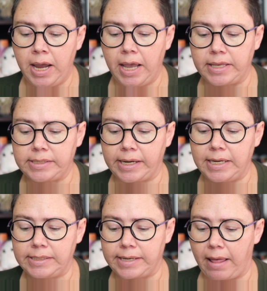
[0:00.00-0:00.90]
and the
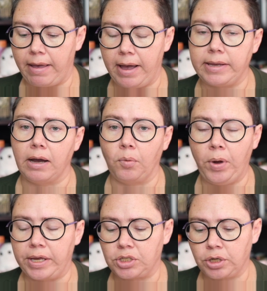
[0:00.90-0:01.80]
second is Nella, a young
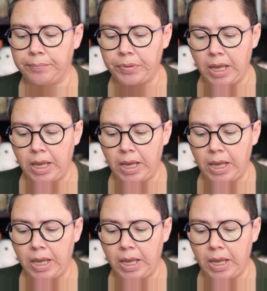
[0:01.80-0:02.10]
witch.